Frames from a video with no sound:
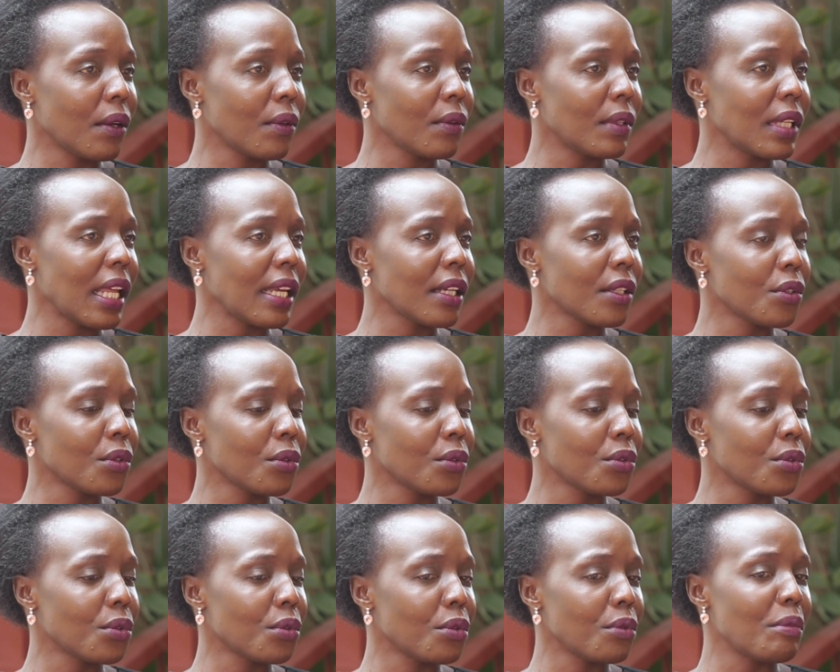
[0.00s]
I'd like
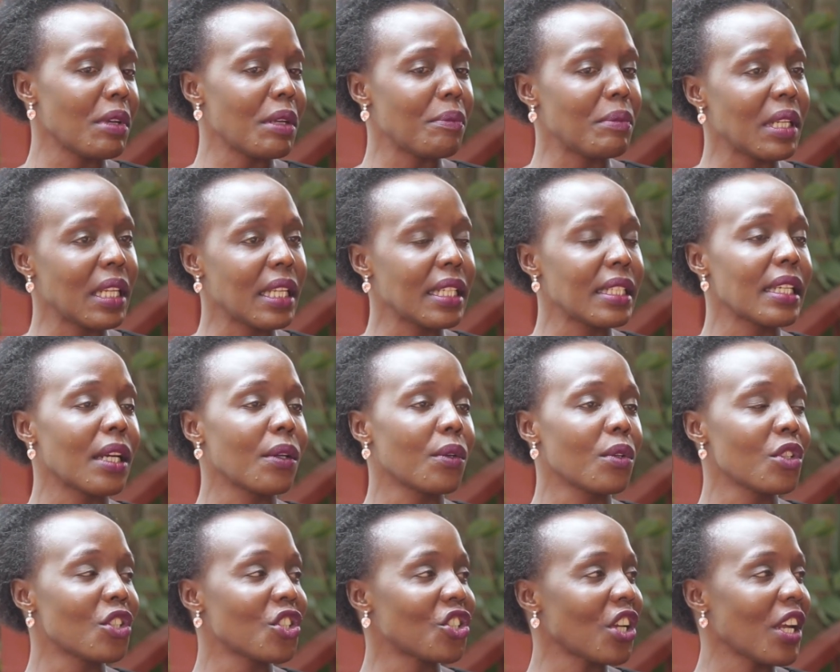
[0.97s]
you to maybe later on